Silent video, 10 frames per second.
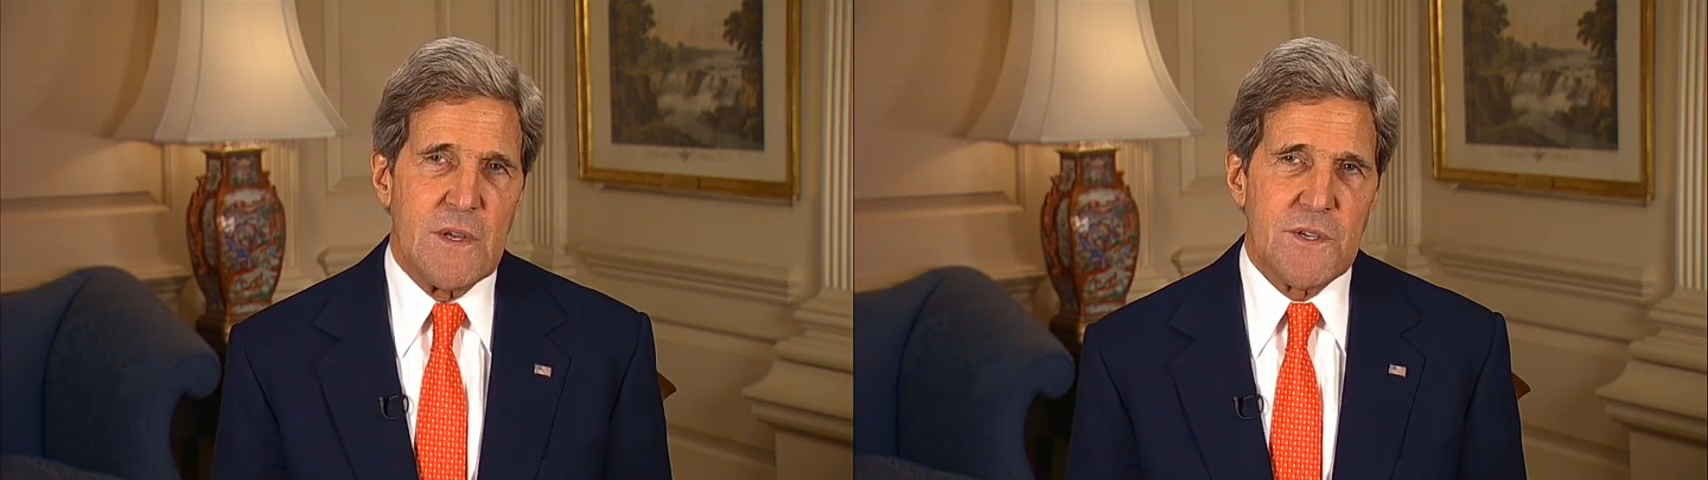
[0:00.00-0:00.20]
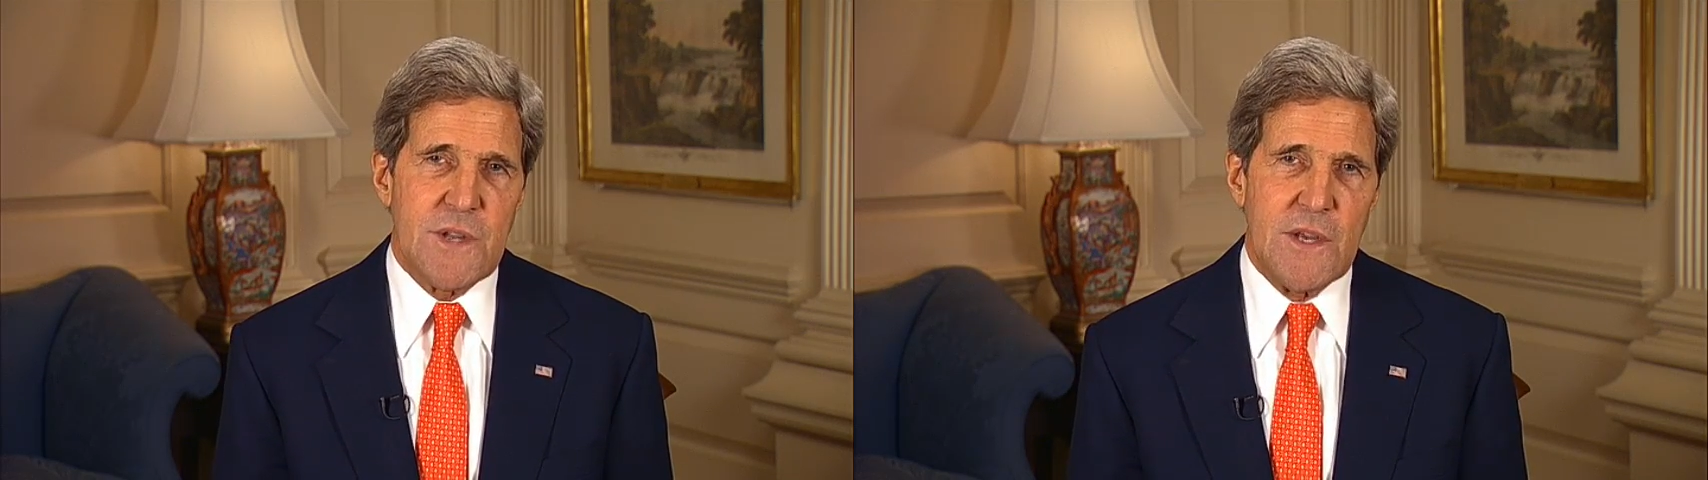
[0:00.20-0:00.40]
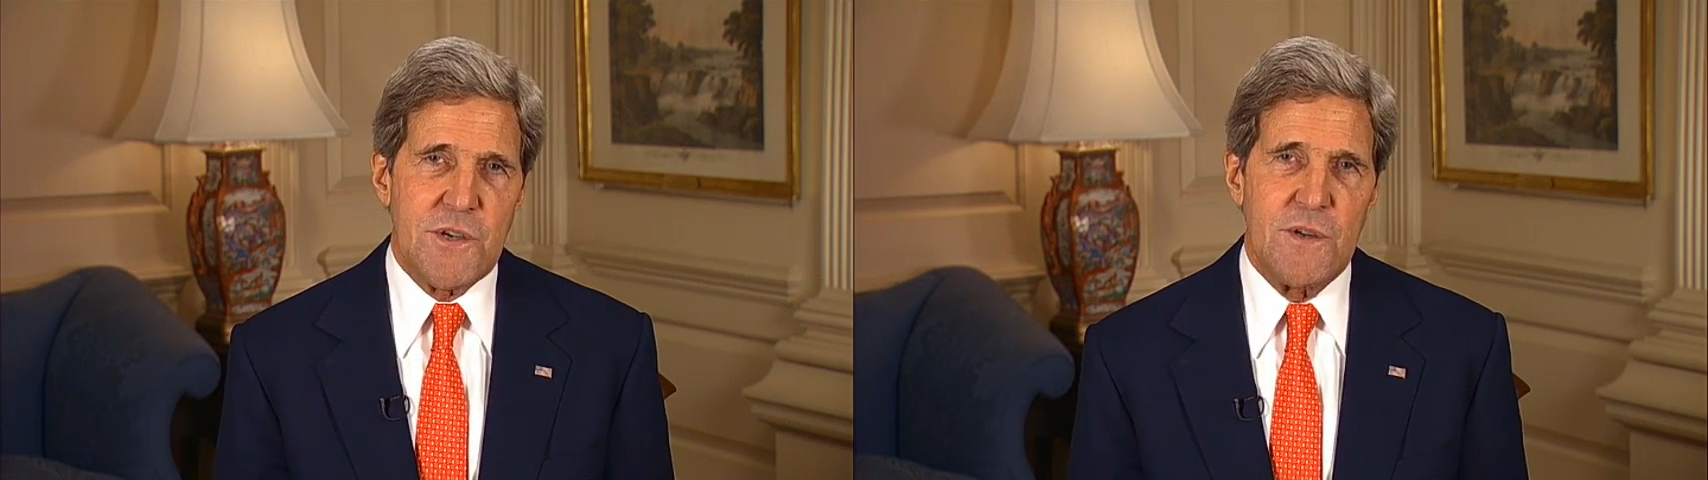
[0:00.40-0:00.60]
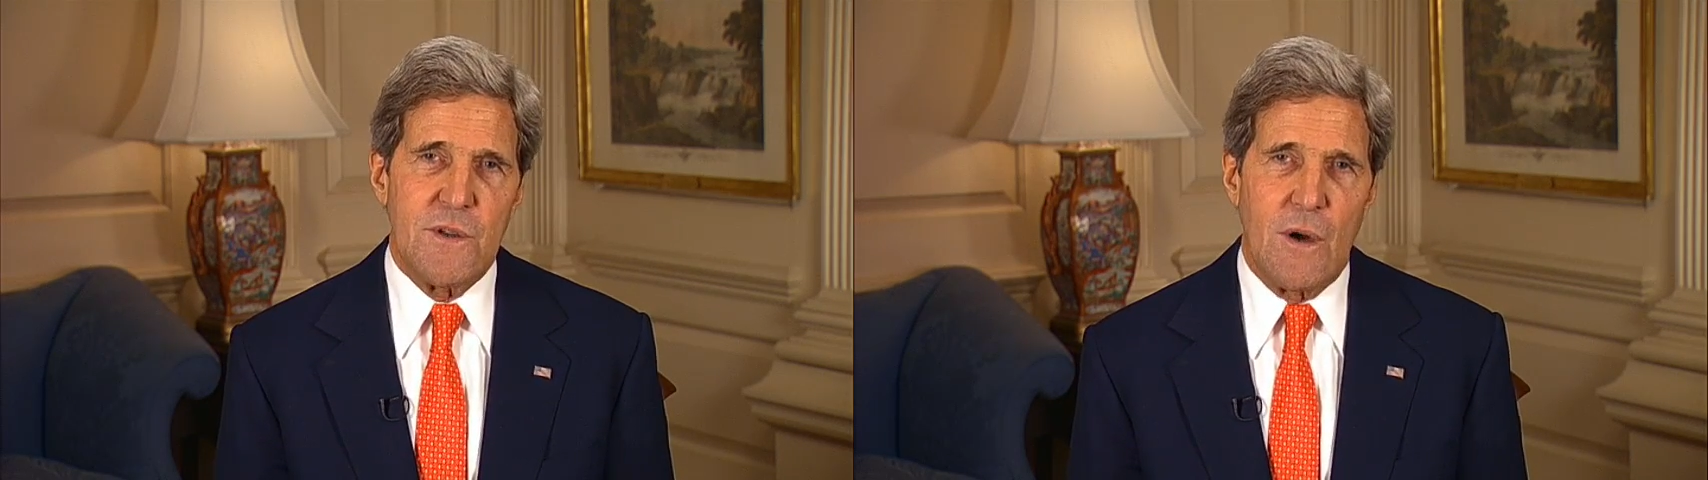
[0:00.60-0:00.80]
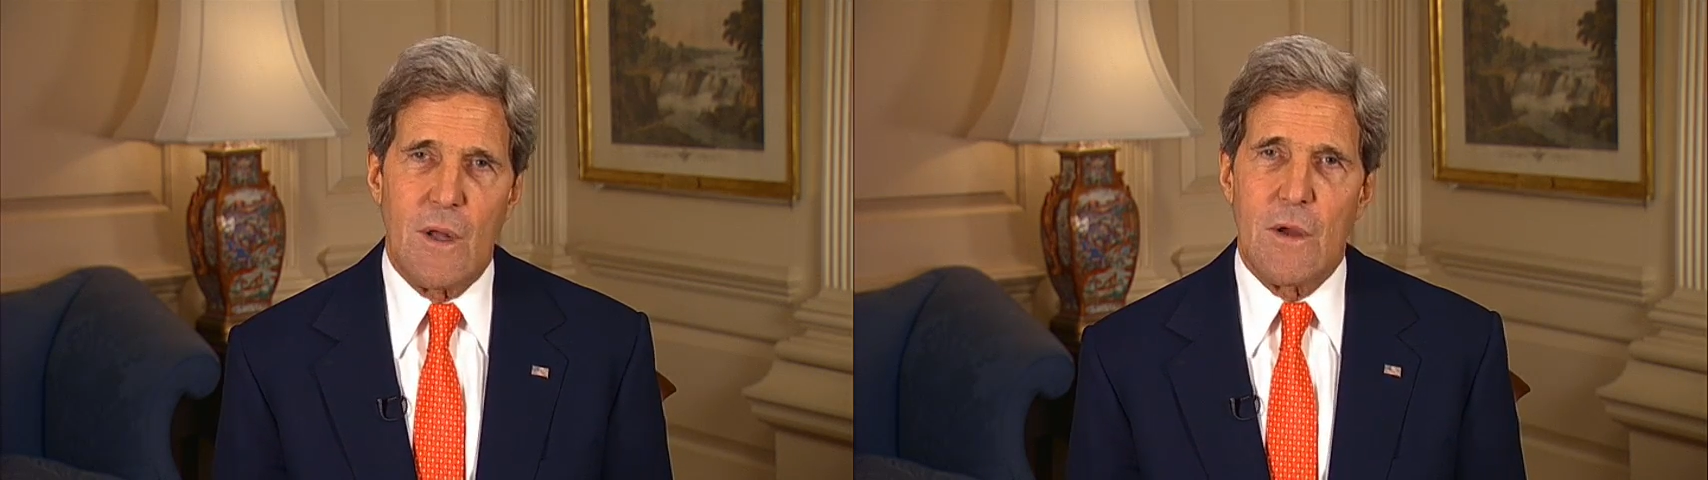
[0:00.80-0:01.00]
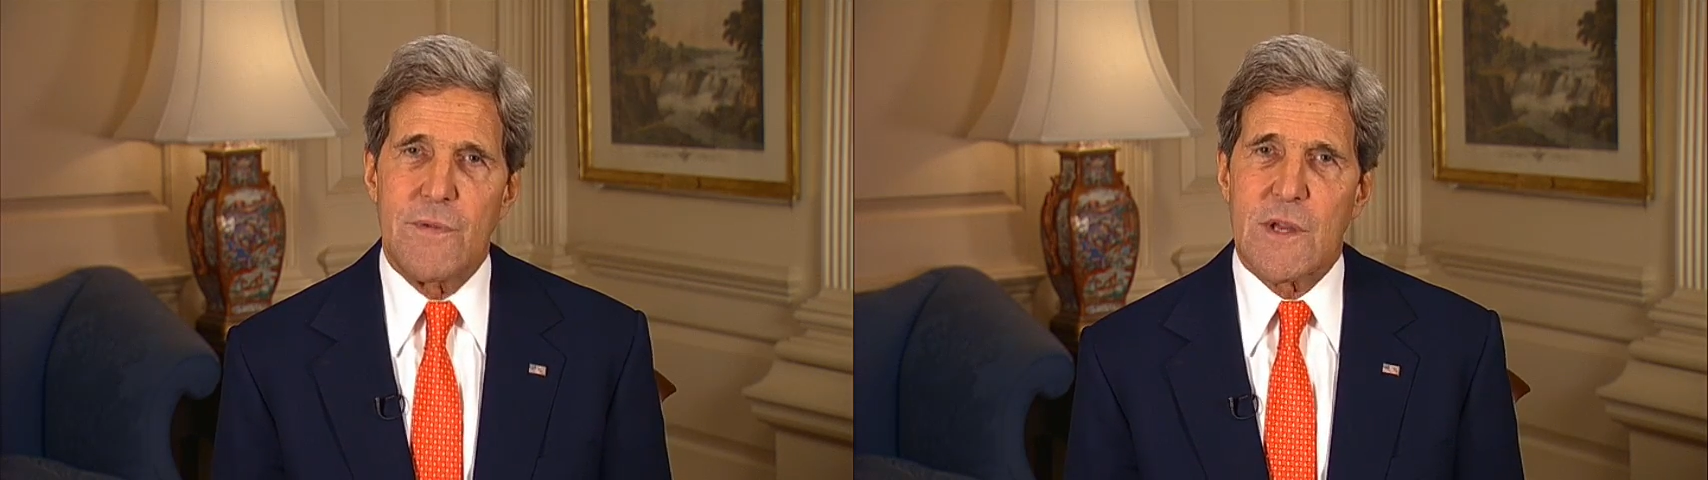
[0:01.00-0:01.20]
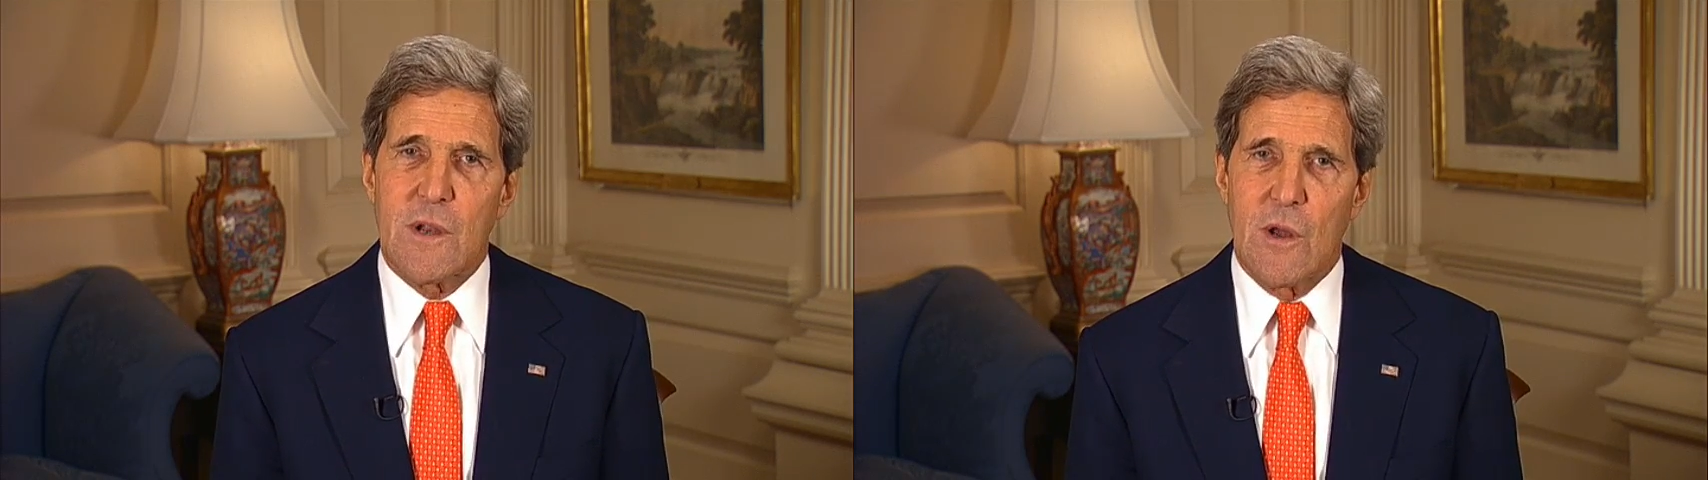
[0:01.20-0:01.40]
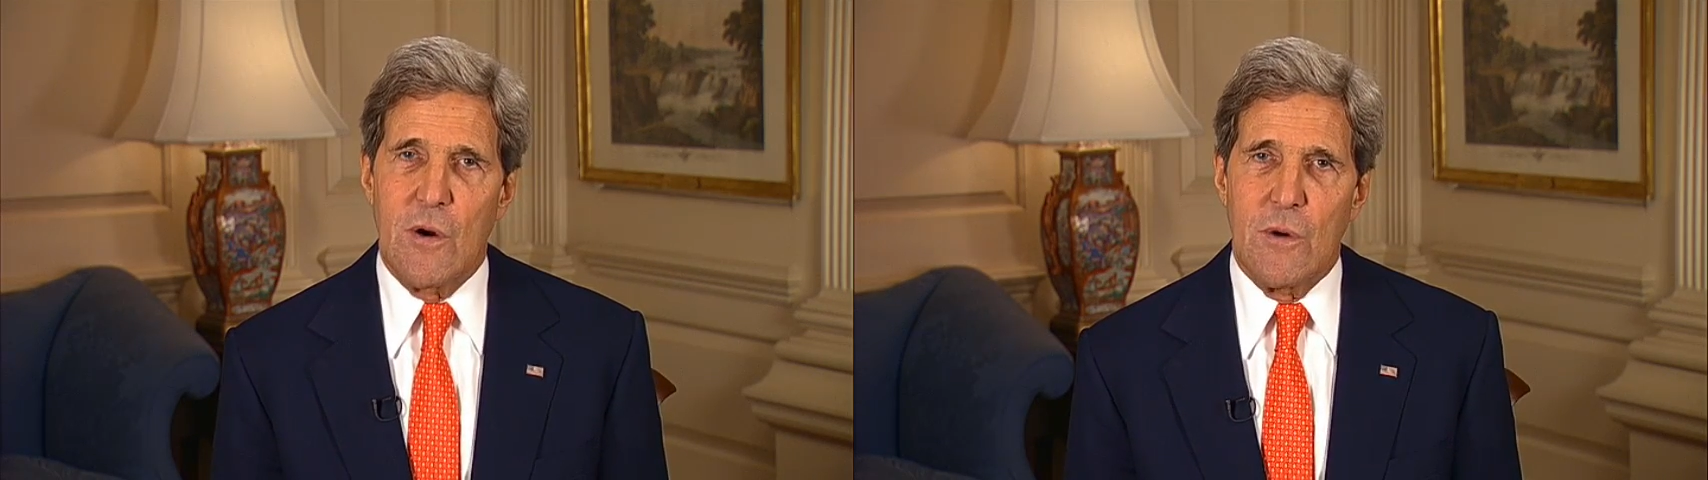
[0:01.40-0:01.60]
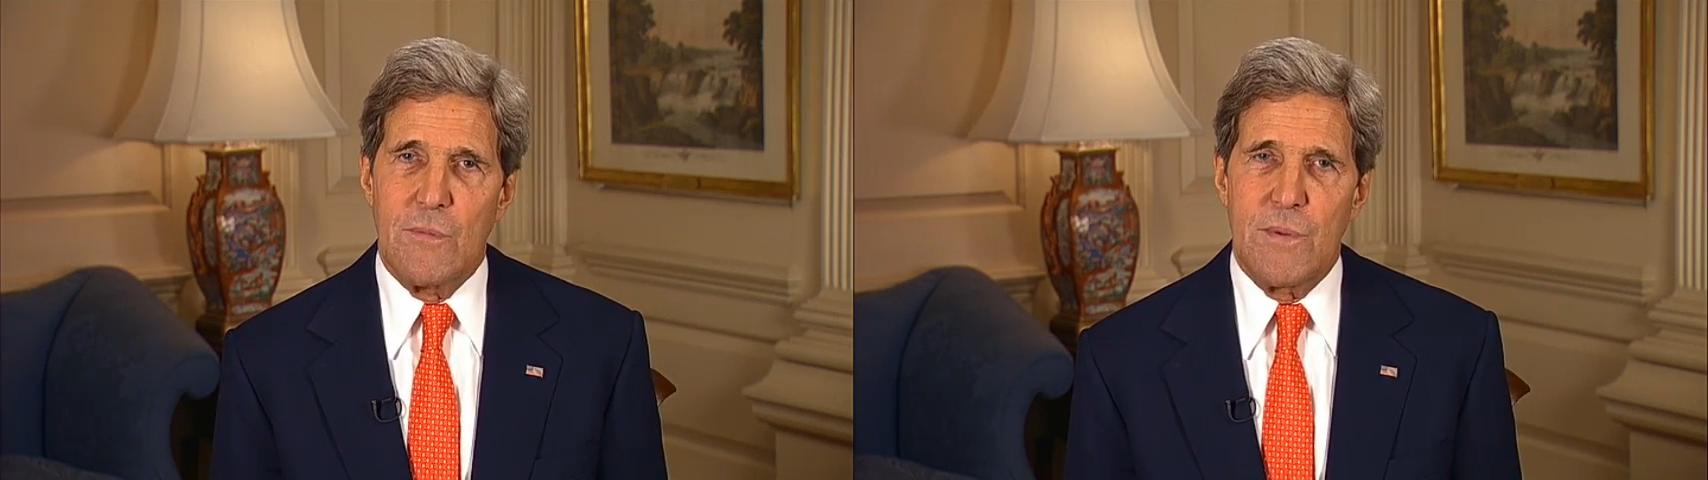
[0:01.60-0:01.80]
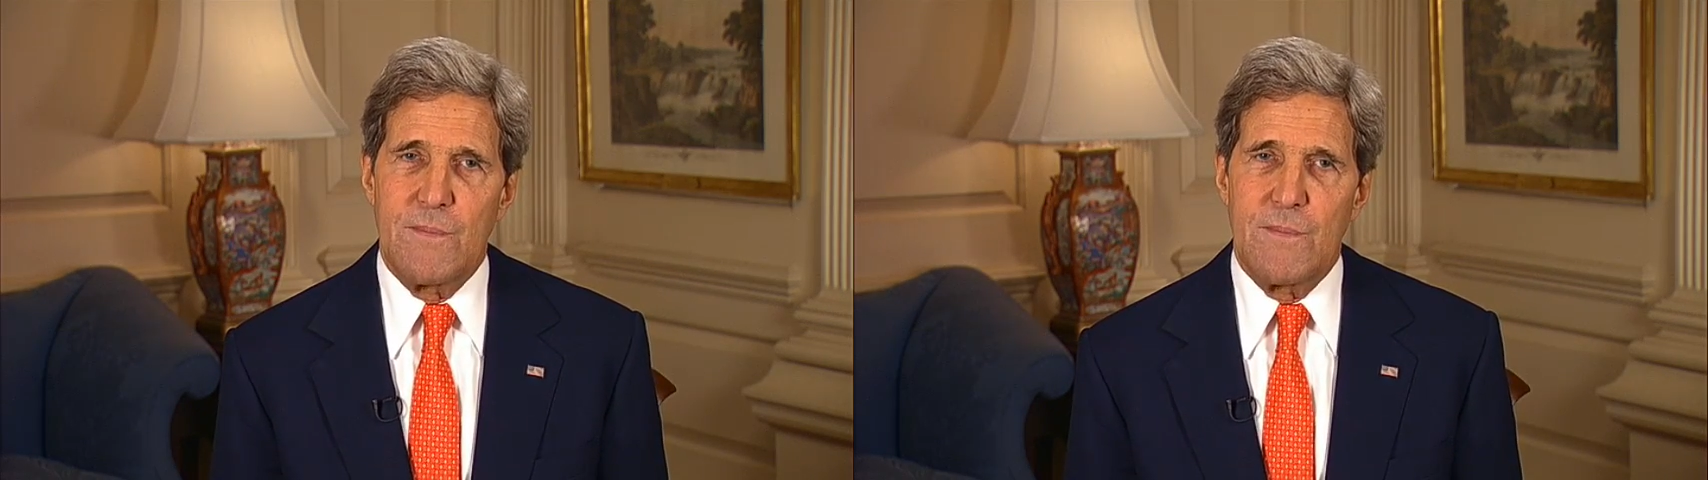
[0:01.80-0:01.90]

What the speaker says: stationed all over the globe